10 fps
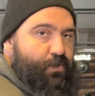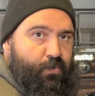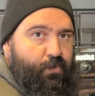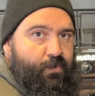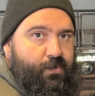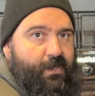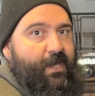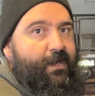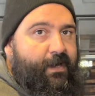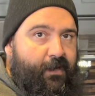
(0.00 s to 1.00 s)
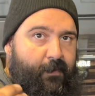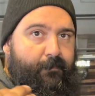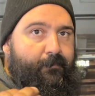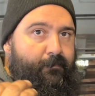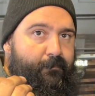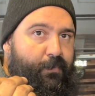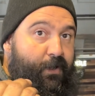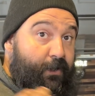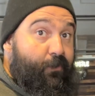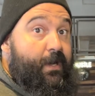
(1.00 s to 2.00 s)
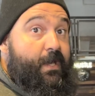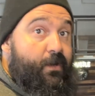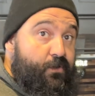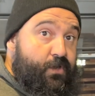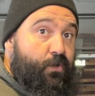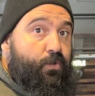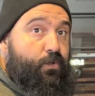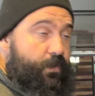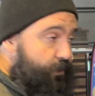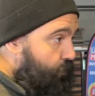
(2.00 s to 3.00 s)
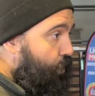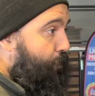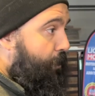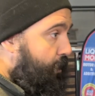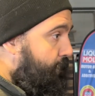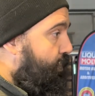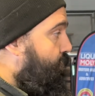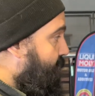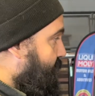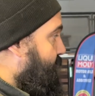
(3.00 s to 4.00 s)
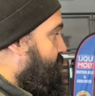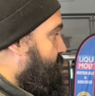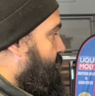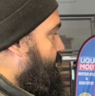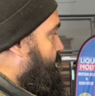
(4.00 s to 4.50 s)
cool, so they had to end up putting radiators and coolant, block pump, and all that kind of stuff.